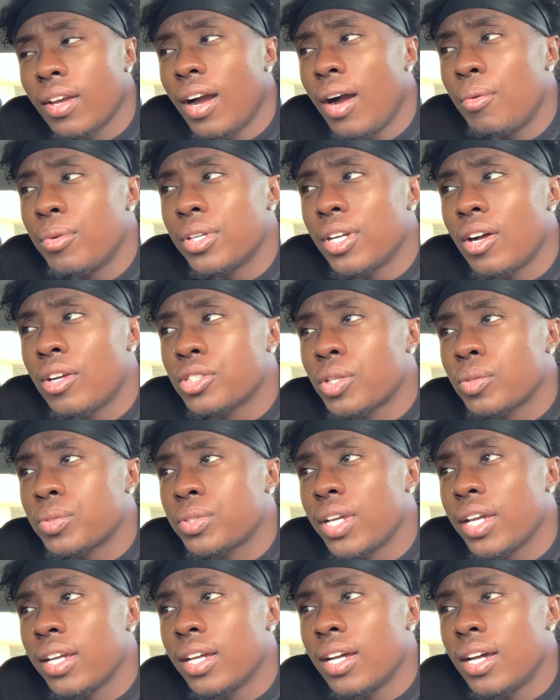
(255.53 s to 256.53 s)
I would also
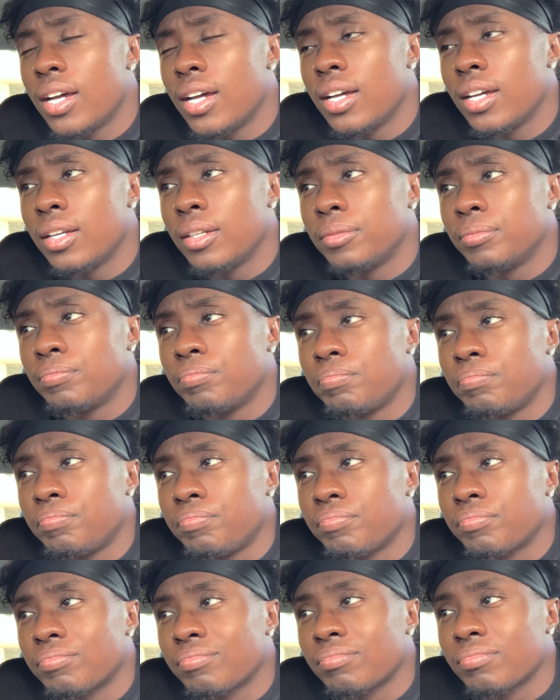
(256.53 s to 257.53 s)
say, uh,
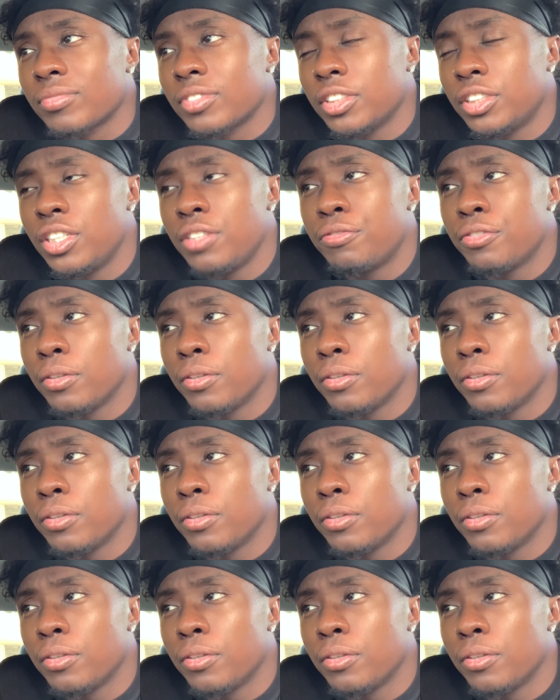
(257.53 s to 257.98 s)
see